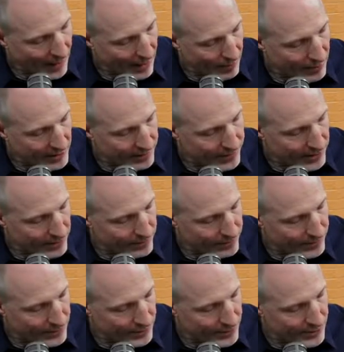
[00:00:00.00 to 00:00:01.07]
one of our
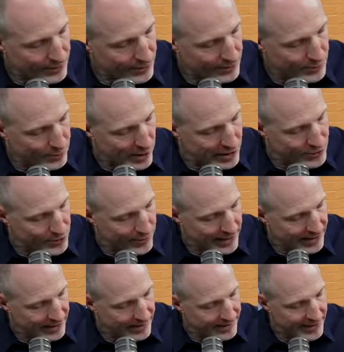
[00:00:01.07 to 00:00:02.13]
viewers who's watching right
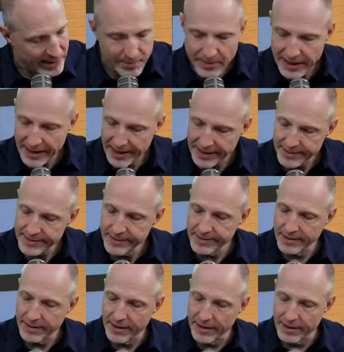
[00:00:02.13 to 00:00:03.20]
now, Deb guessed
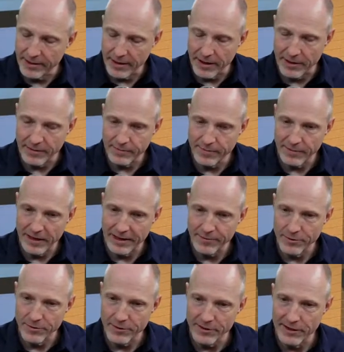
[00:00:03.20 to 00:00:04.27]
uh,
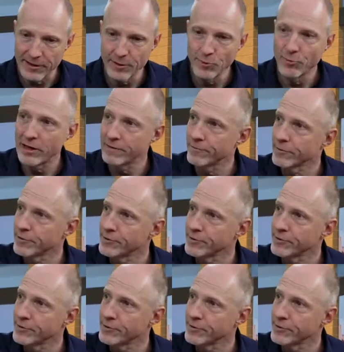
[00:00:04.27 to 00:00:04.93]
flavor Nilla Wafers.